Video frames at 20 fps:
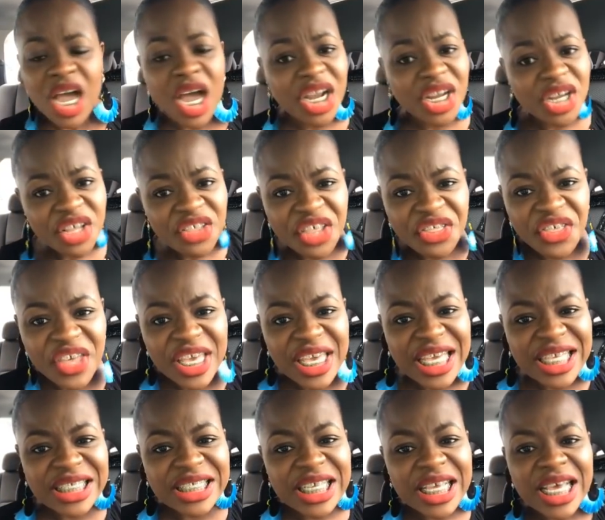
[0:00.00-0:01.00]
Another thing
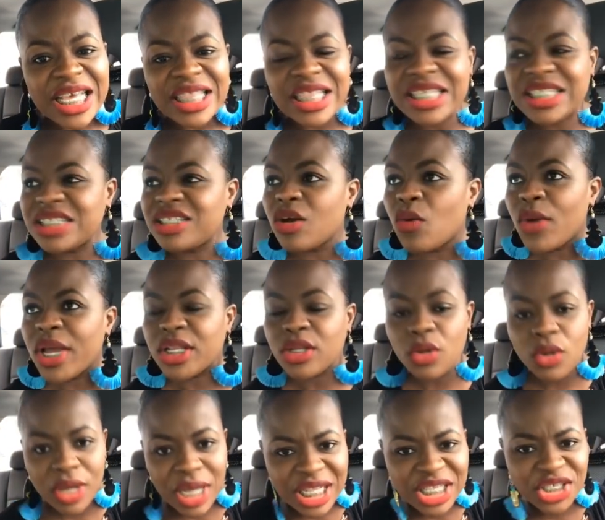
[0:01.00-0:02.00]
is, this is a way to
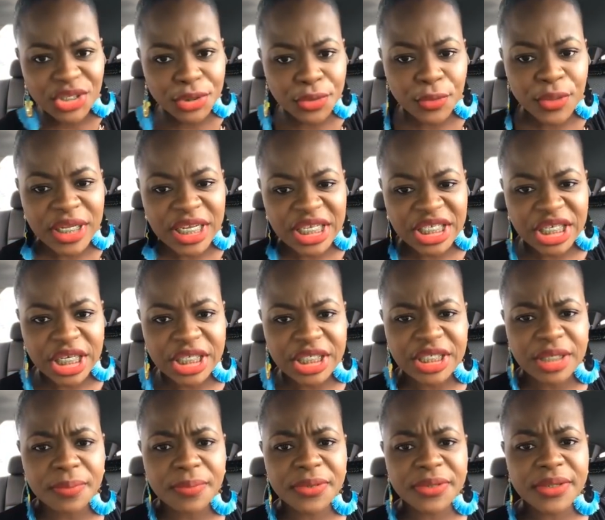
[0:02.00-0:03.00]
look at certain
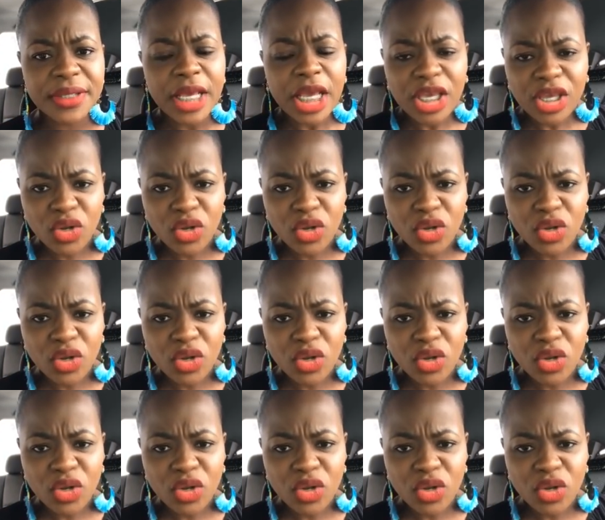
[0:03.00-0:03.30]
relationships.